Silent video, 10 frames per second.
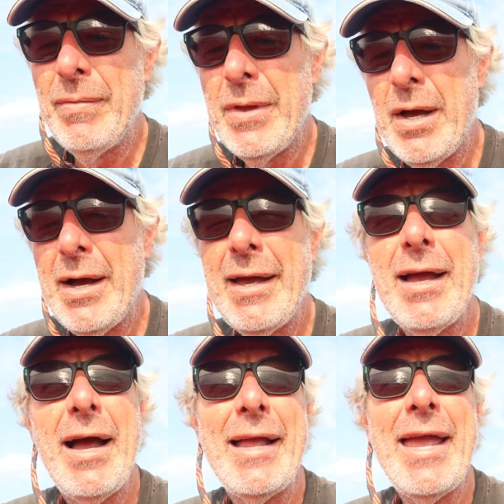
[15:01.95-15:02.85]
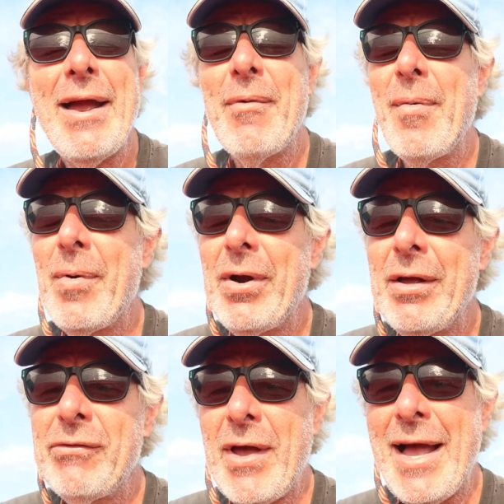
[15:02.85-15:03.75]
I, I can't remember
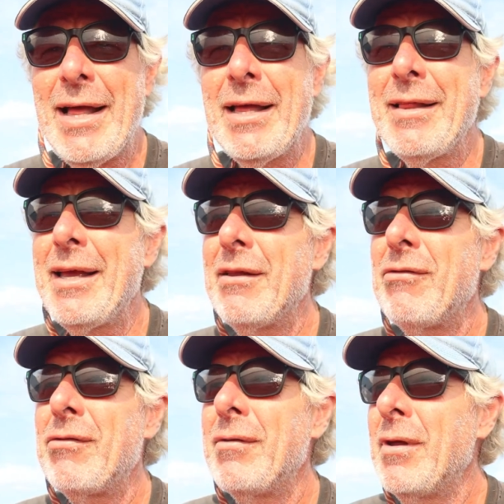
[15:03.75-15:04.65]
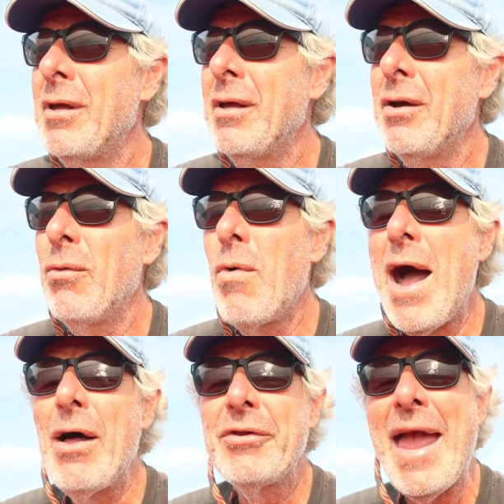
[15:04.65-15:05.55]
exact. I think it's
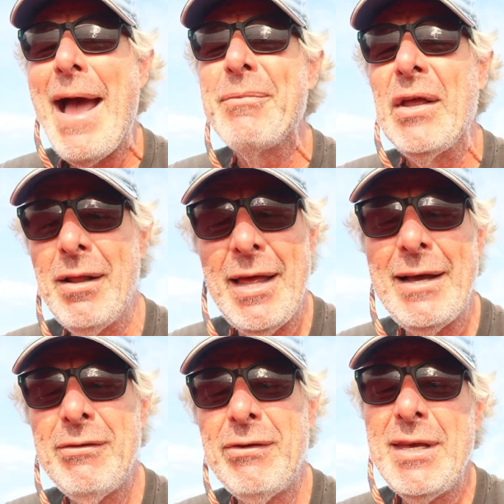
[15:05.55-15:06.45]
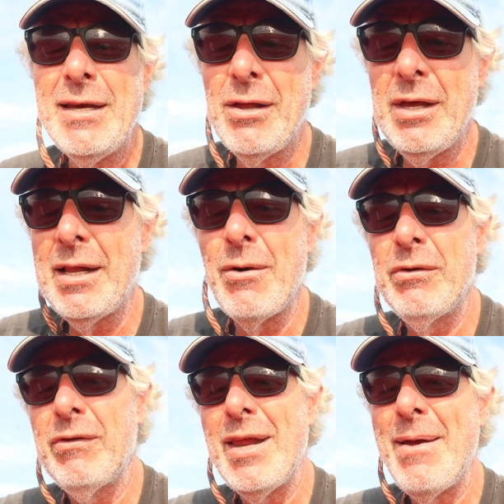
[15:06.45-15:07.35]
Wild Captain Lexi. I think that
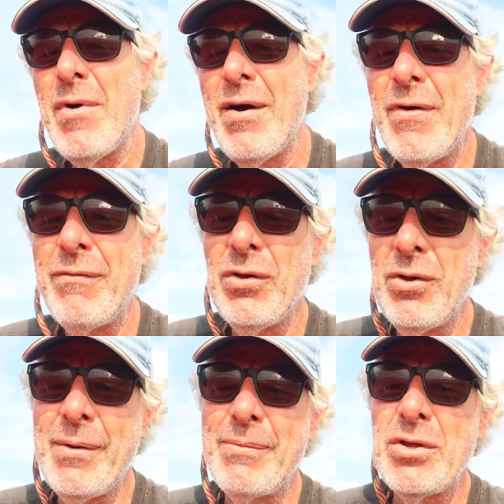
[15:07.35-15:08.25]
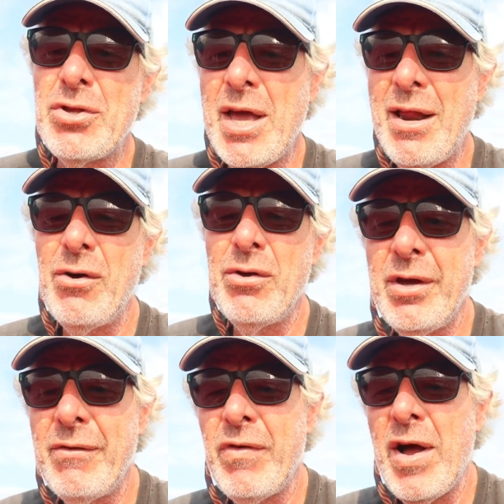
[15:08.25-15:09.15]
was the name of it. If you look up the channel,
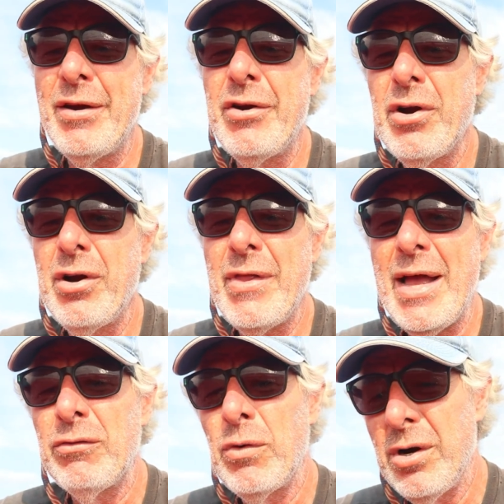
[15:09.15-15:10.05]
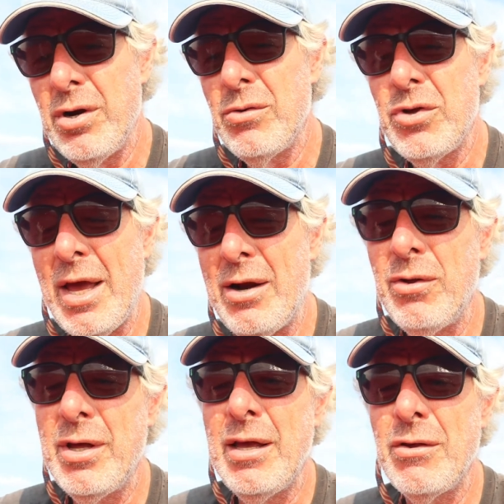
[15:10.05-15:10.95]
you can find her, and that's where her new
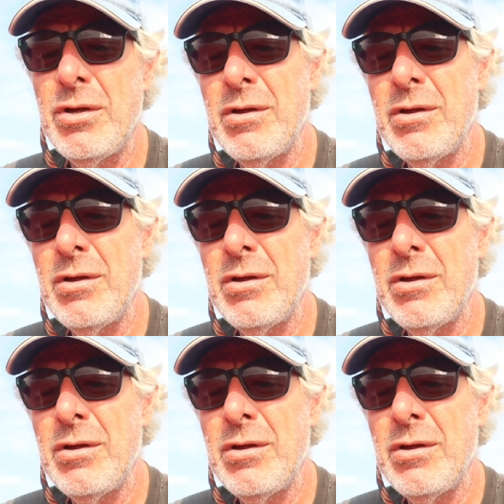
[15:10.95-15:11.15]
channel is.